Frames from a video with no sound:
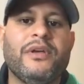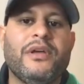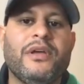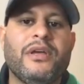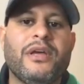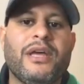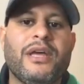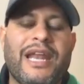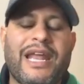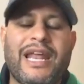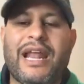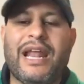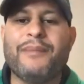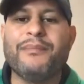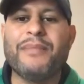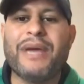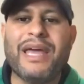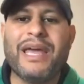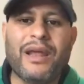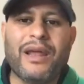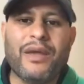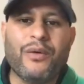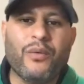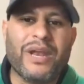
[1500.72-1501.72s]

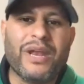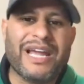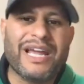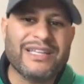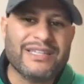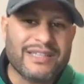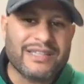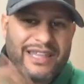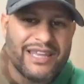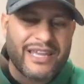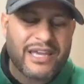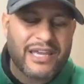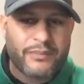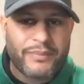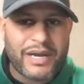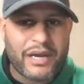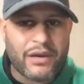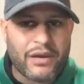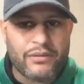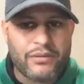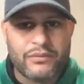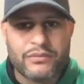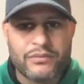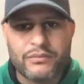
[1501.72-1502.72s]
and when I think
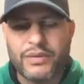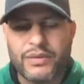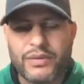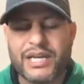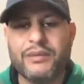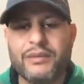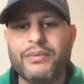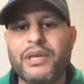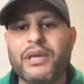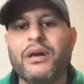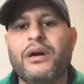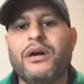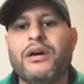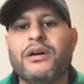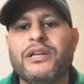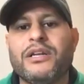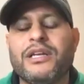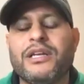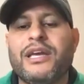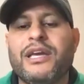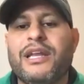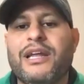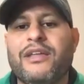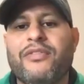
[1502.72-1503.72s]
about money being hard to
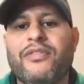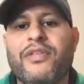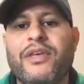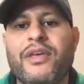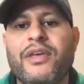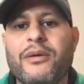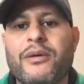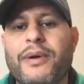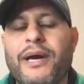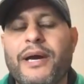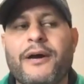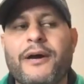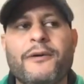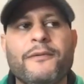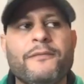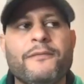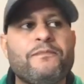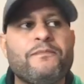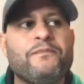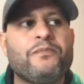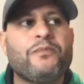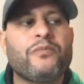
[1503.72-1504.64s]
get, I think about